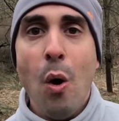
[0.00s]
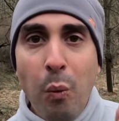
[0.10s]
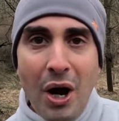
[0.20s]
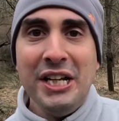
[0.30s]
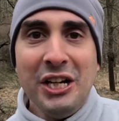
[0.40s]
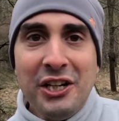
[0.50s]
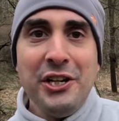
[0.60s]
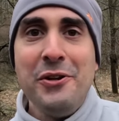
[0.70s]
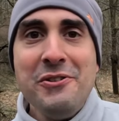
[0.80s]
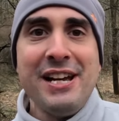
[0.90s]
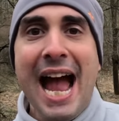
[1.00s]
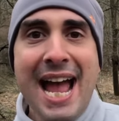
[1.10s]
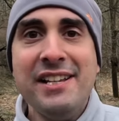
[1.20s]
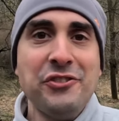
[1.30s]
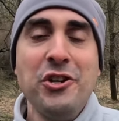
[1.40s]
What are you
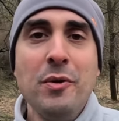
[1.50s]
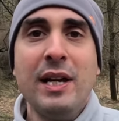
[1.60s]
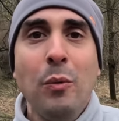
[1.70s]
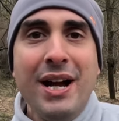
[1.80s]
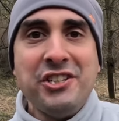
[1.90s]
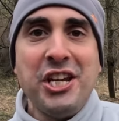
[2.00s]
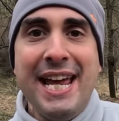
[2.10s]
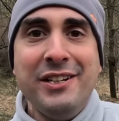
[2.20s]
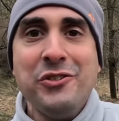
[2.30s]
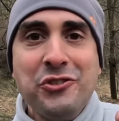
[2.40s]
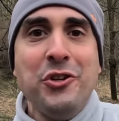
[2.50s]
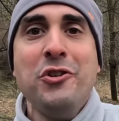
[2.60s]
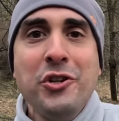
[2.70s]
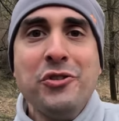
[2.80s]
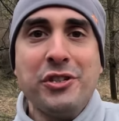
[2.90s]
guys doing? What channels
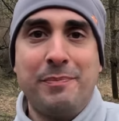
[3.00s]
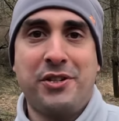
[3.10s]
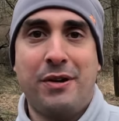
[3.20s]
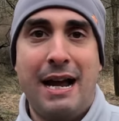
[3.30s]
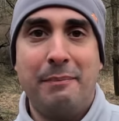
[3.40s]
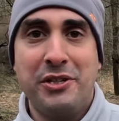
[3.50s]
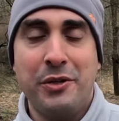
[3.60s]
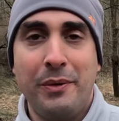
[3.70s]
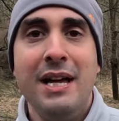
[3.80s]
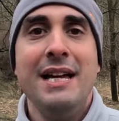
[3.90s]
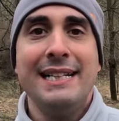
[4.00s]
do you subscribe to?